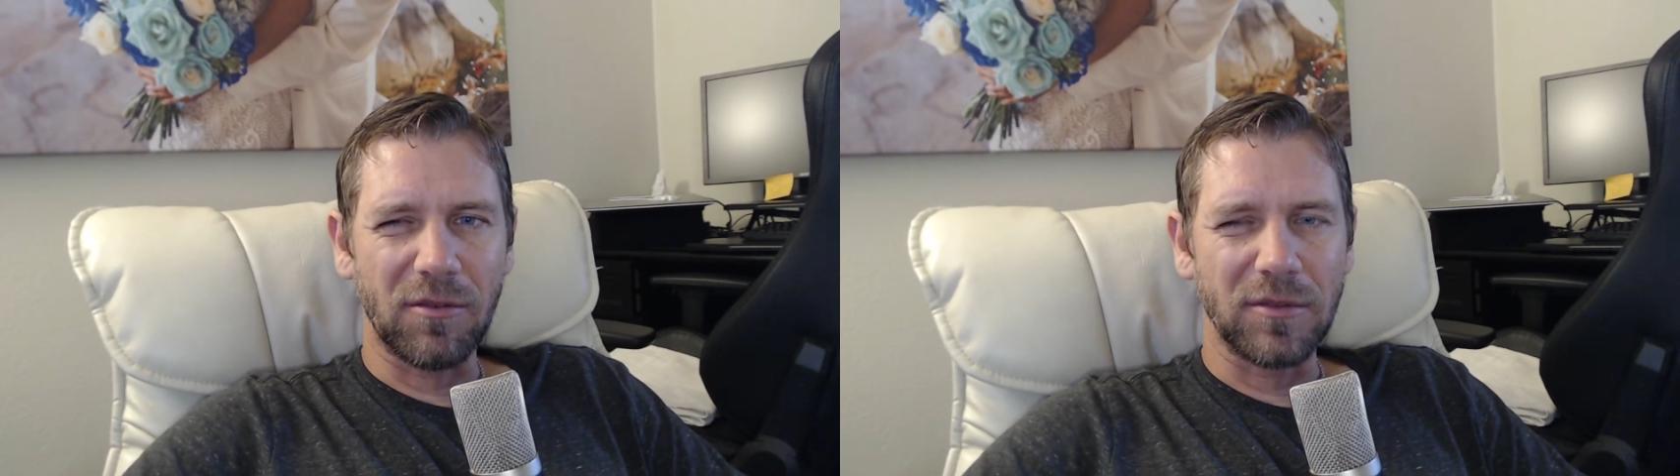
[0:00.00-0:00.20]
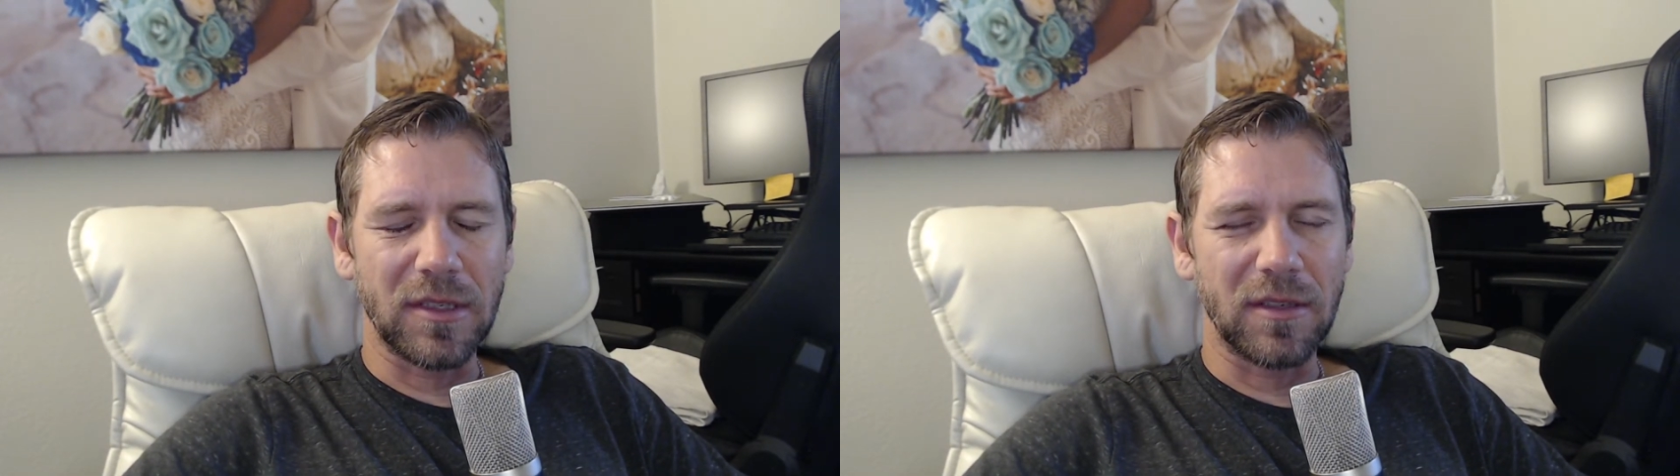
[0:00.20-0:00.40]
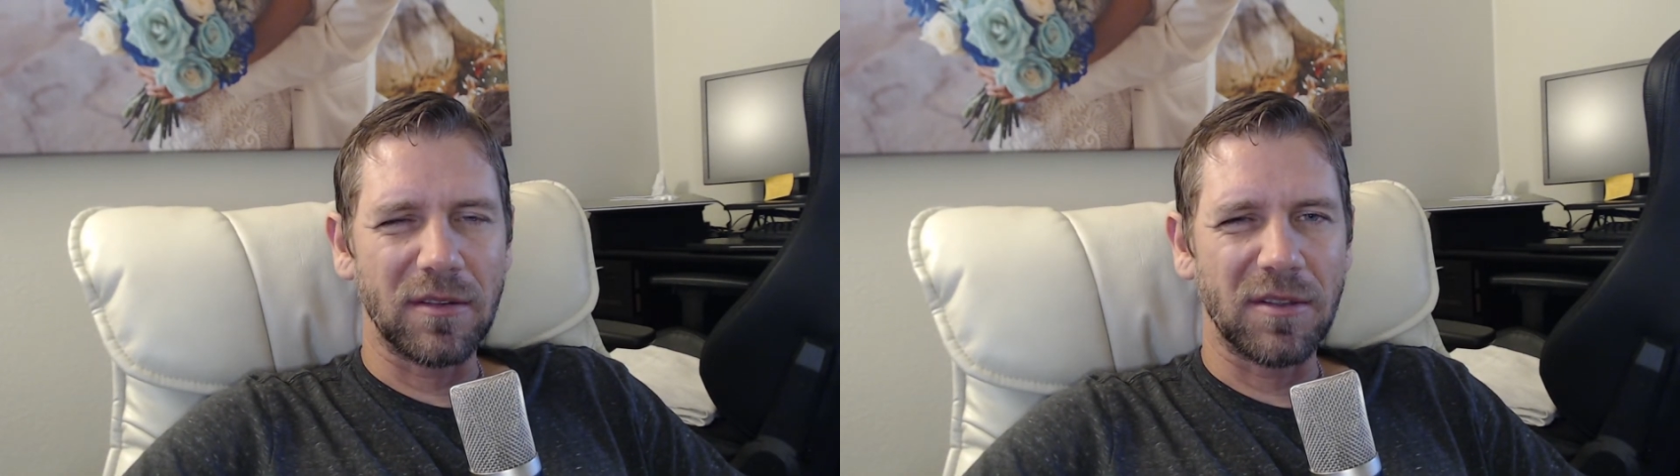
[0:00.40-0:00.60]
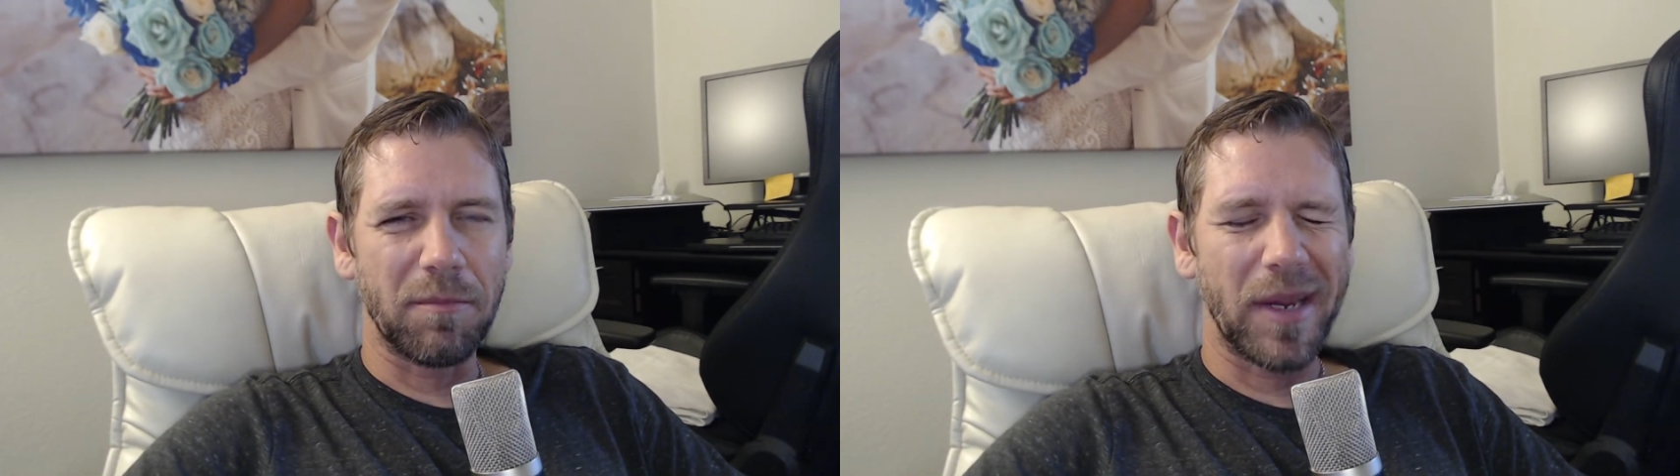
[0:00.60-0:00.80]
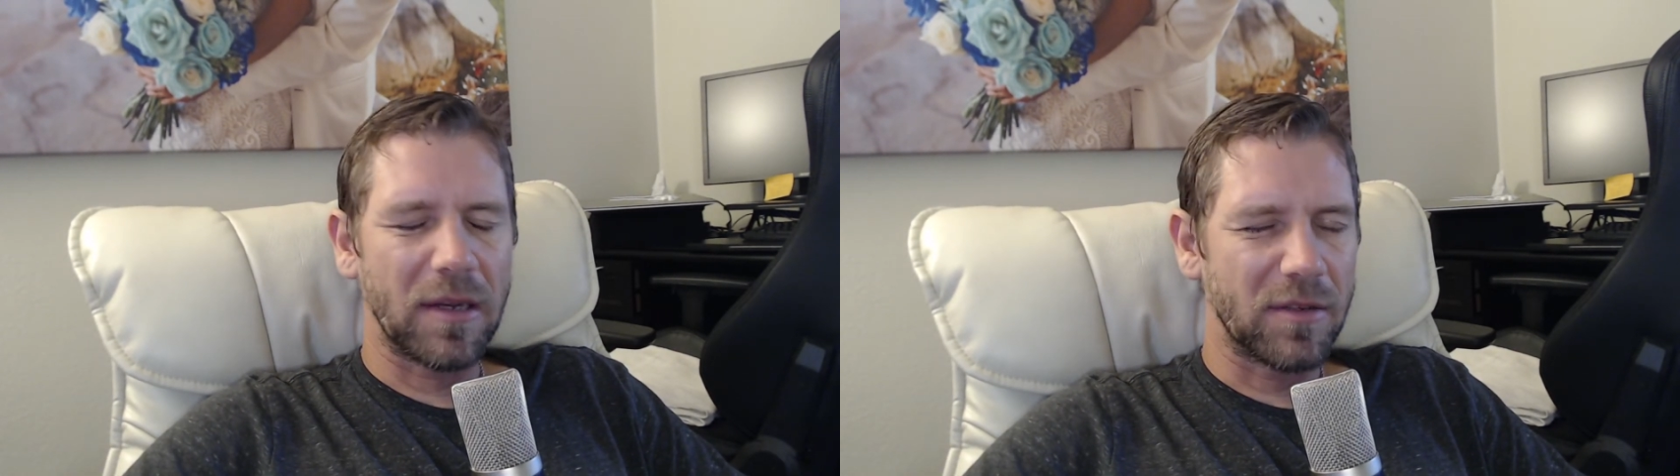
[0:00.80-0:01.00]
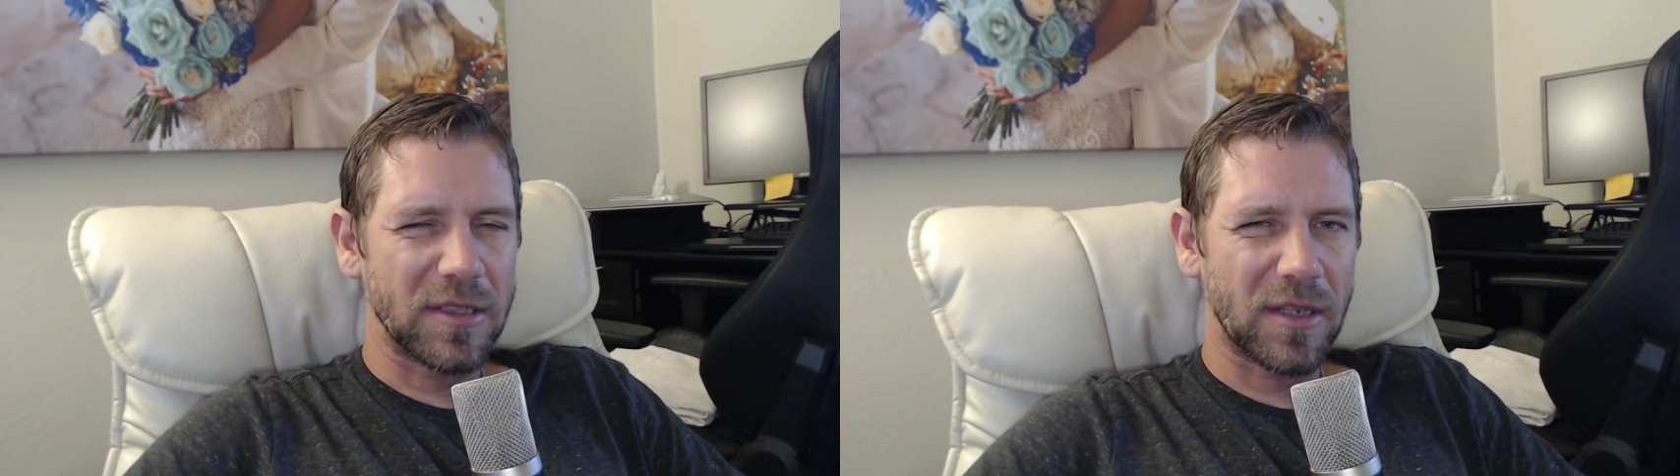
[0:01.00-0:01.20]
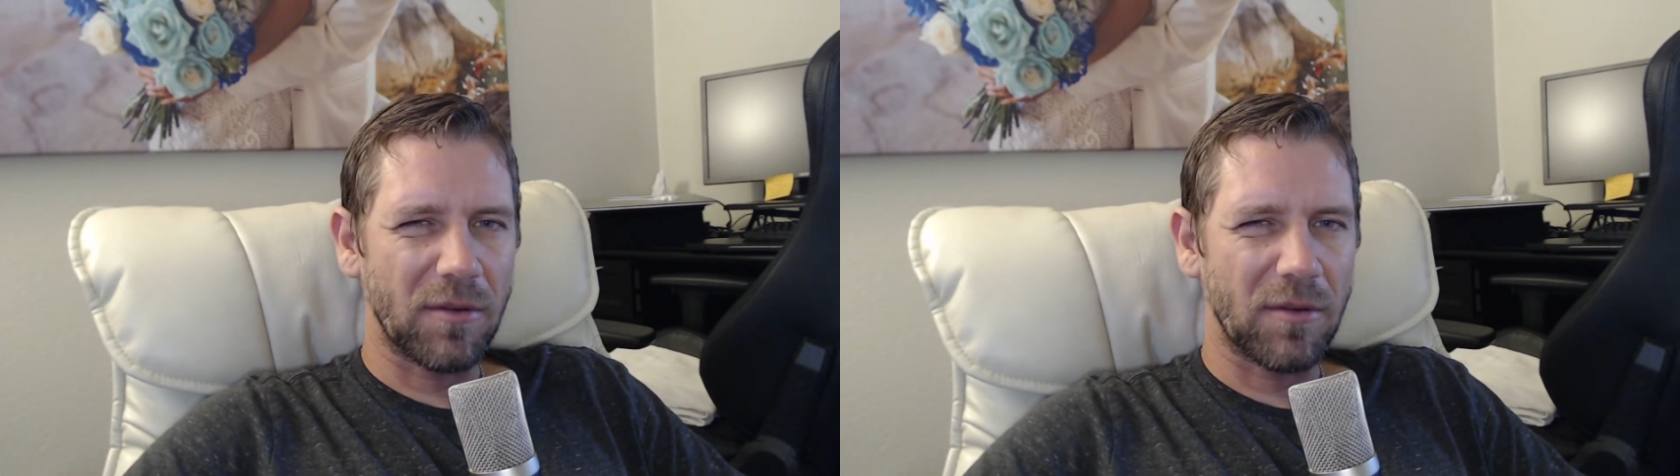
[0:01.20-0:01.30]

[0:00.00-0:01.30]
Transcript: only the main reason I would